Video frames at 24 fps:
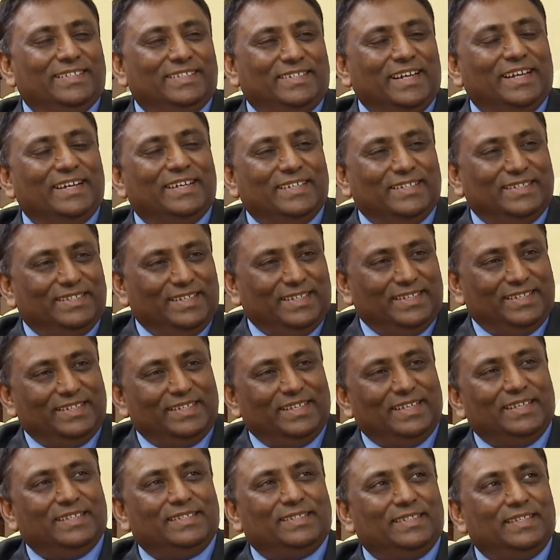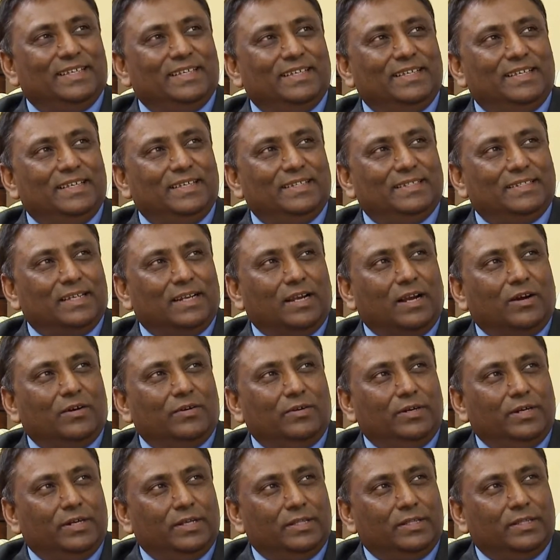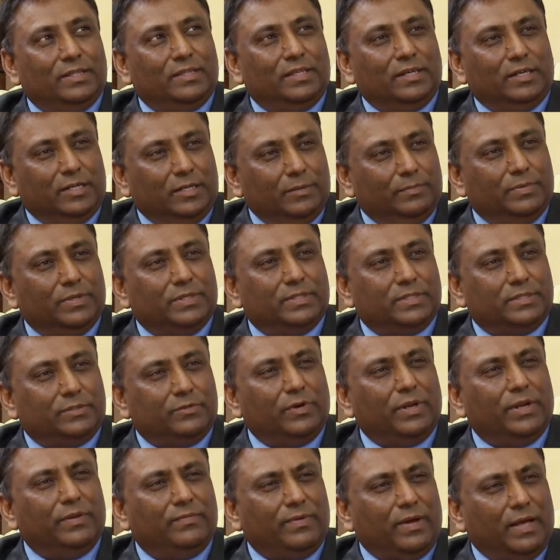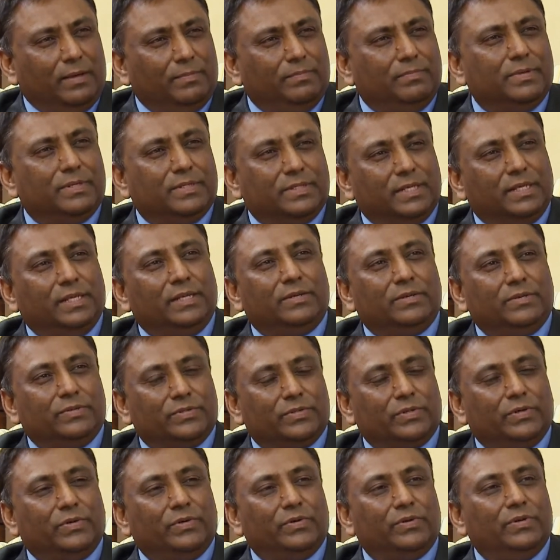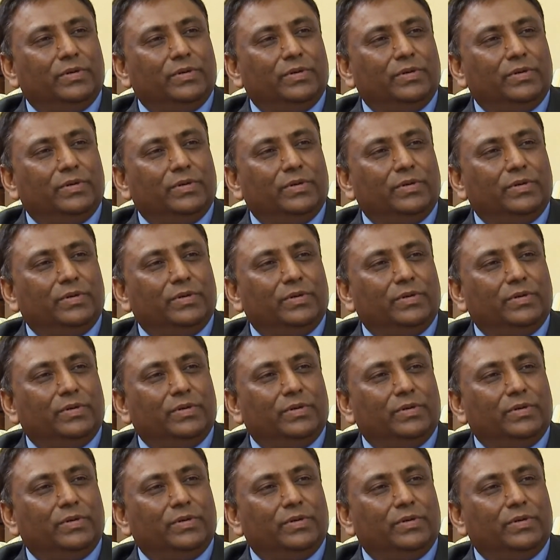State is around 30%, 25% or so.